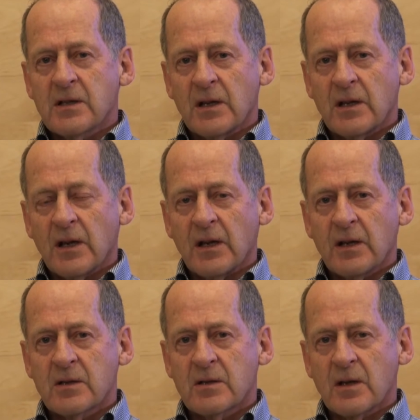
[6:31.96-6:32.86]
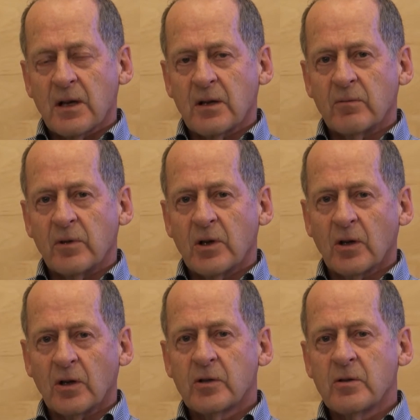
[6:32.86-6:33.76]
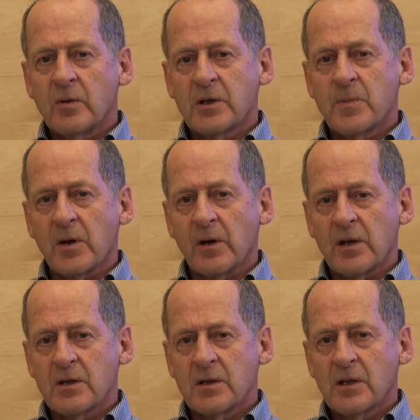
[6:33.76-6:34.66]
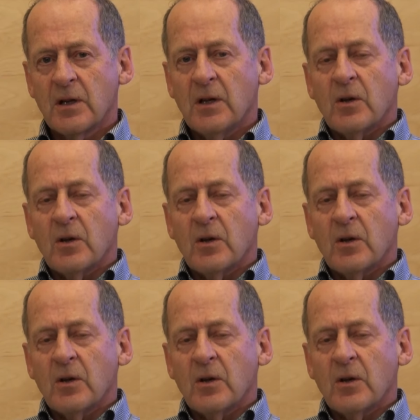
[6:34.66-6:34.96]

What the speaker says: I guess I can recall two experiences.